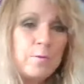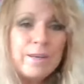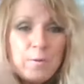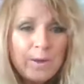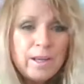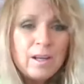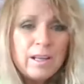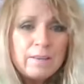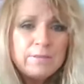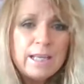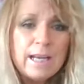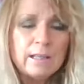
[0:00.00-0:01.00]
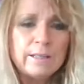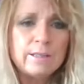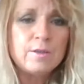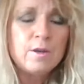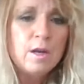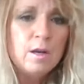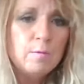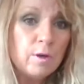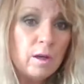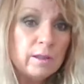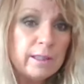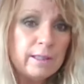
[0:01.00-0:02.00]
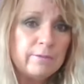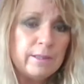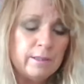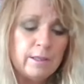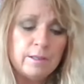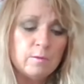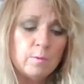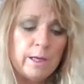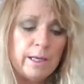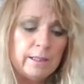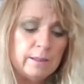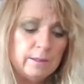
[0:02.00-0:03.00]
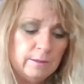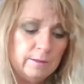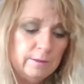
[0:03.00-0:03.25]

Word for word: We're, we all have talents. We're all gifted in our own way.